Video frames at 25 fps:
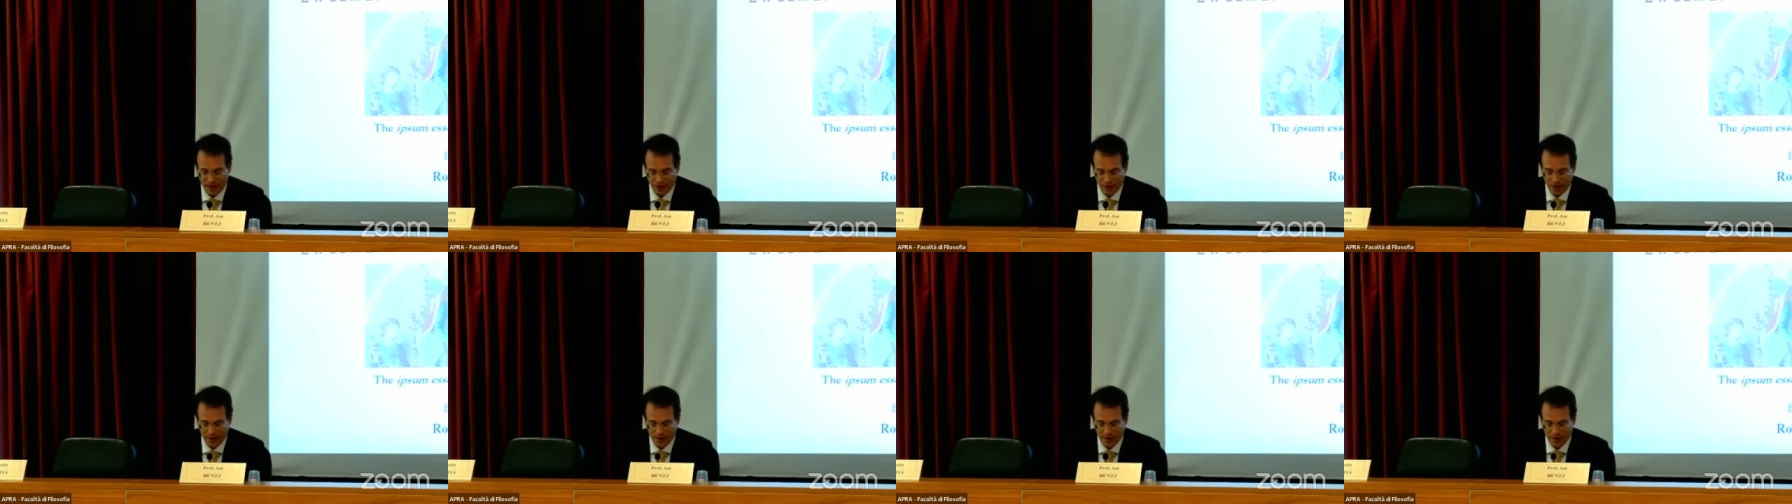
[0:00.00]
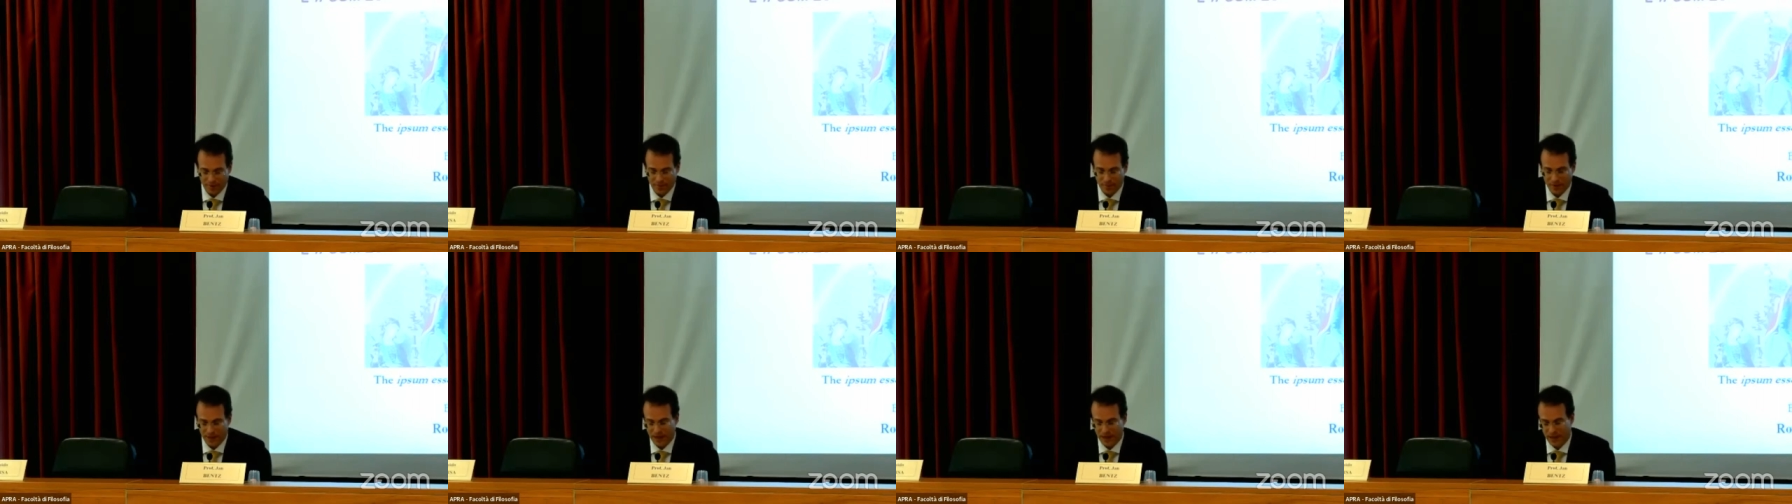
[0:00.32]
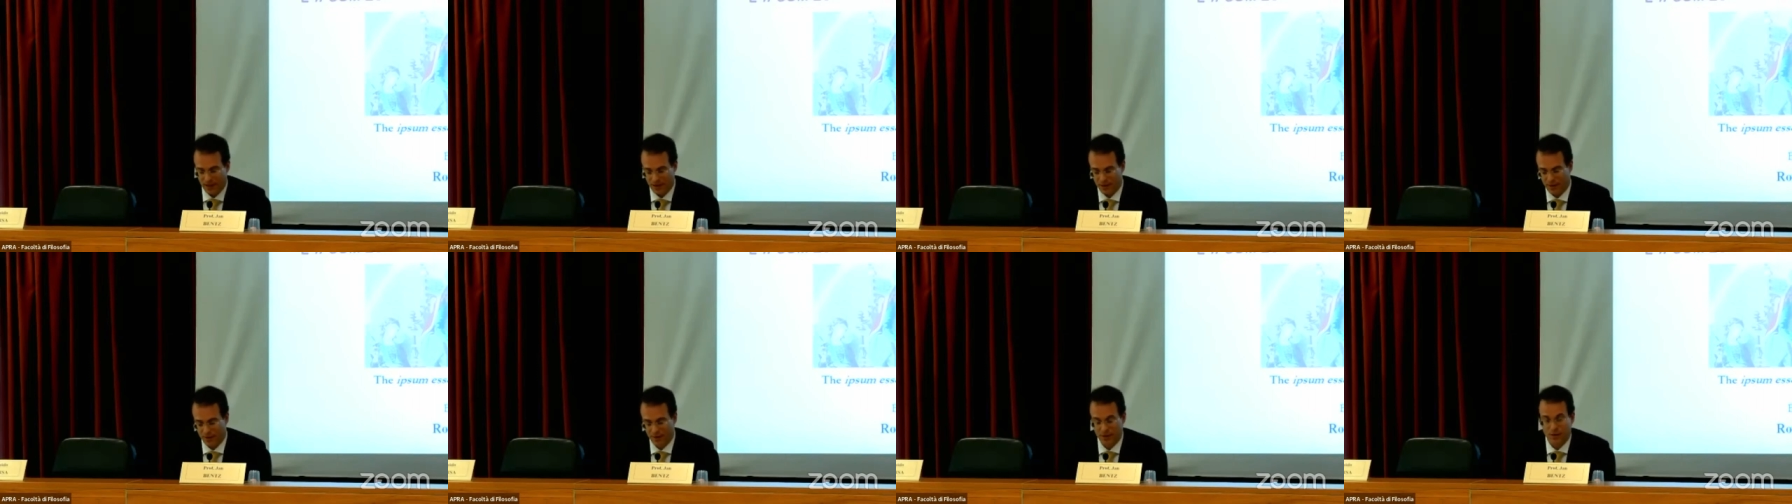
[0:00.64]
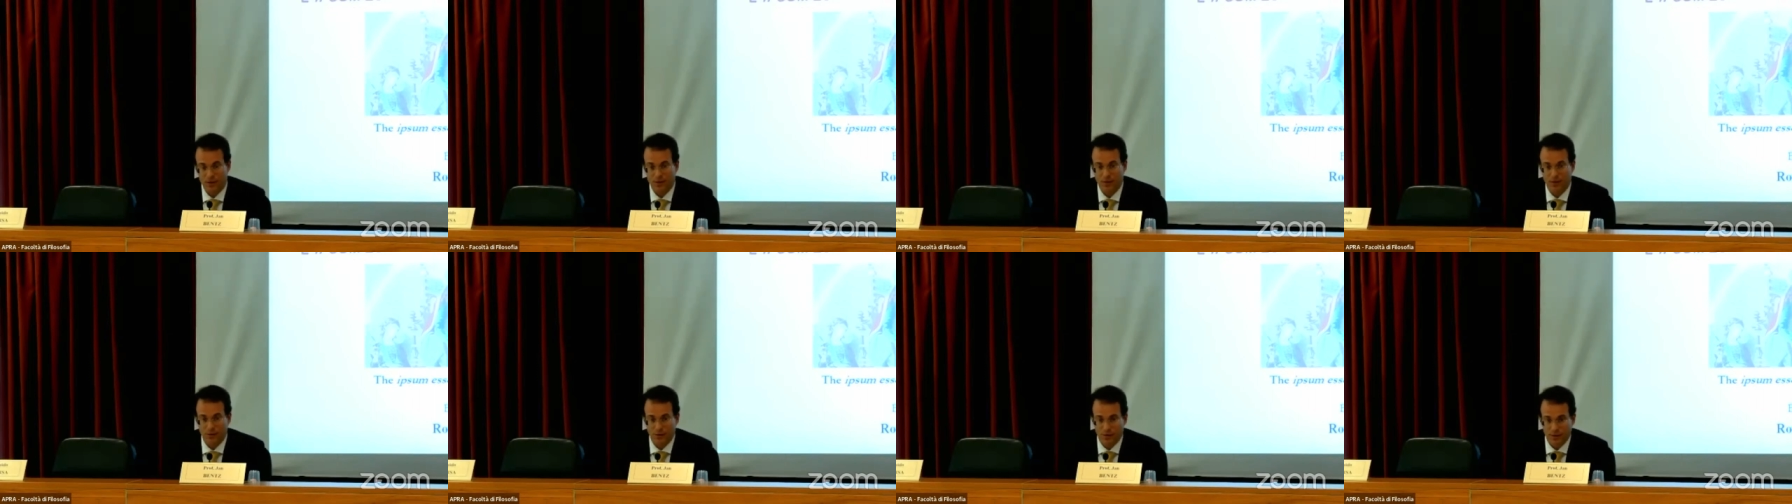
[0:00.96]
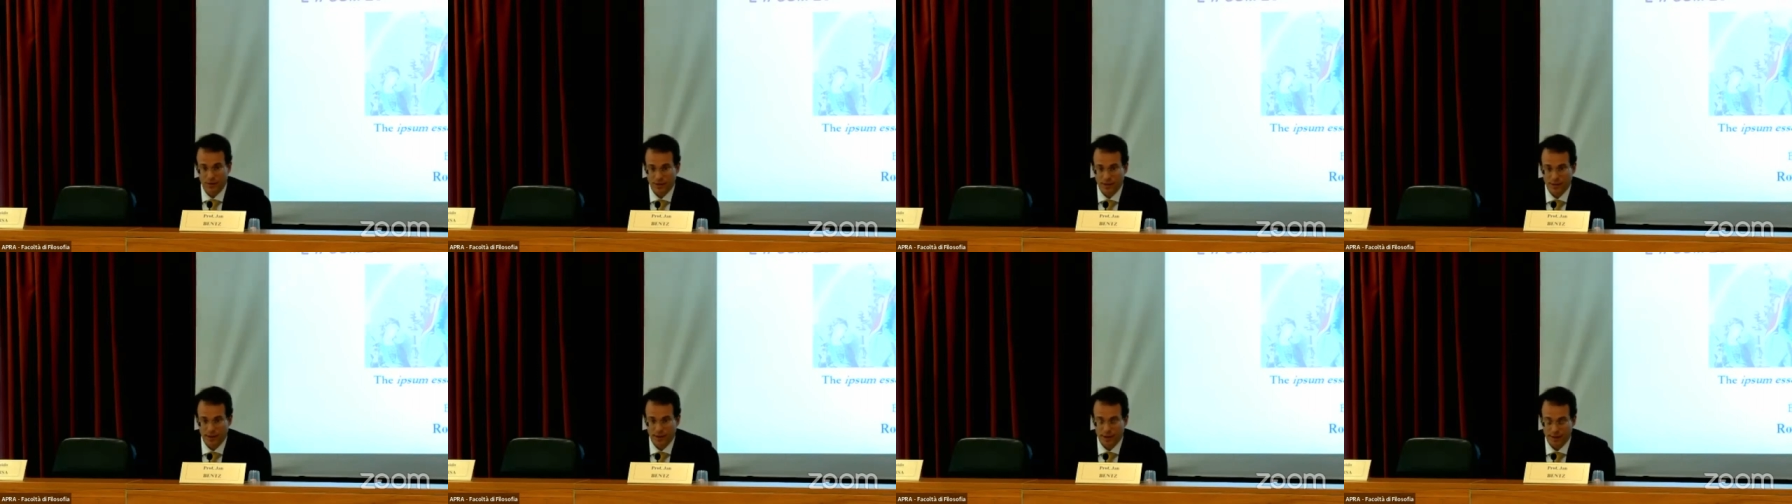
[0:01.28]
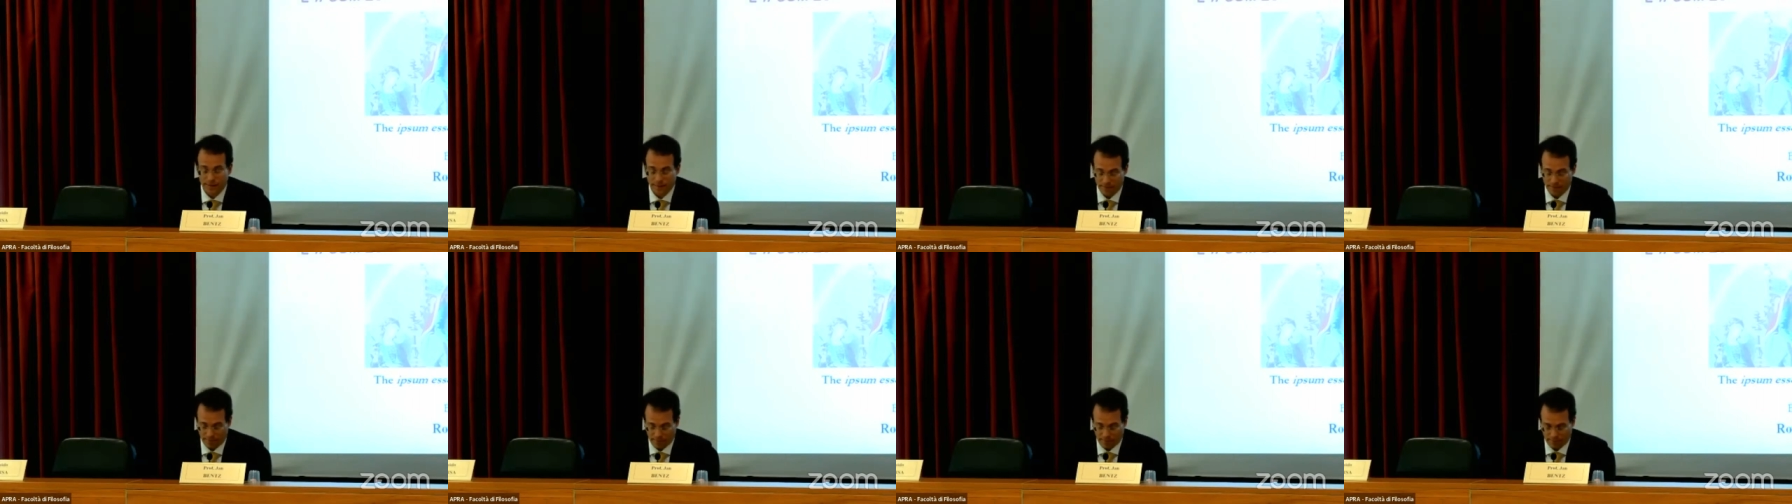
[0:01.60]
and created being is
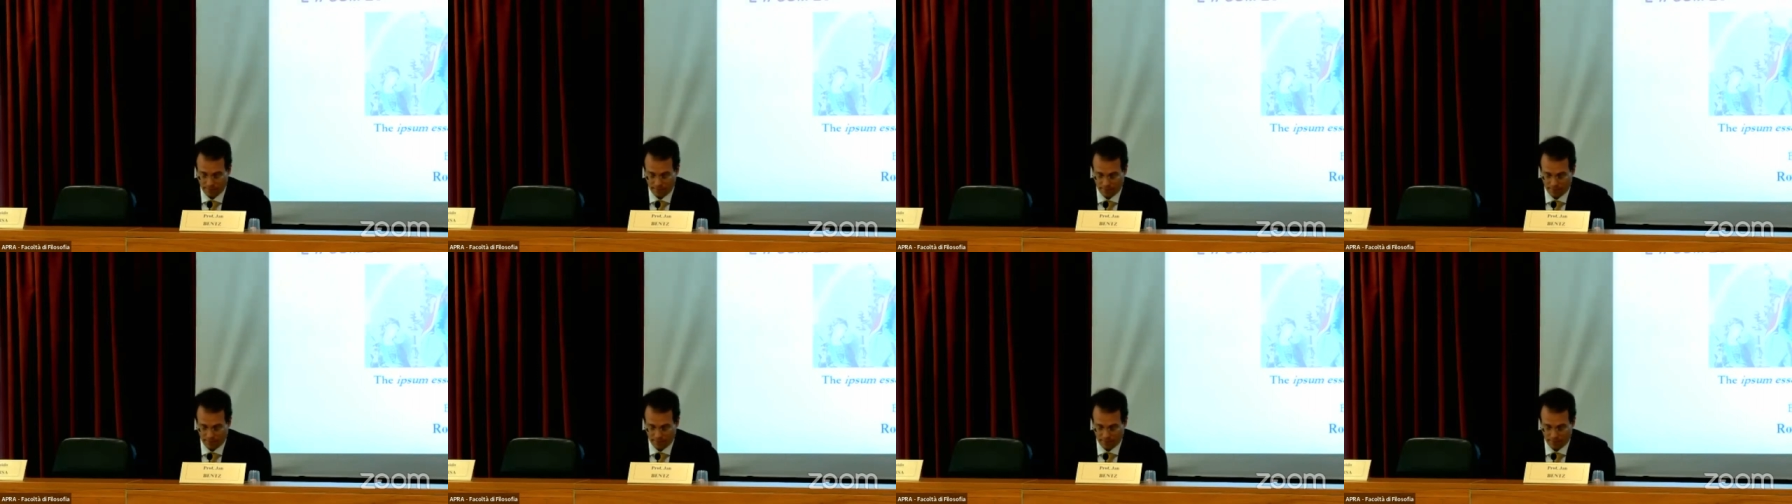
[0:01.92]
unity.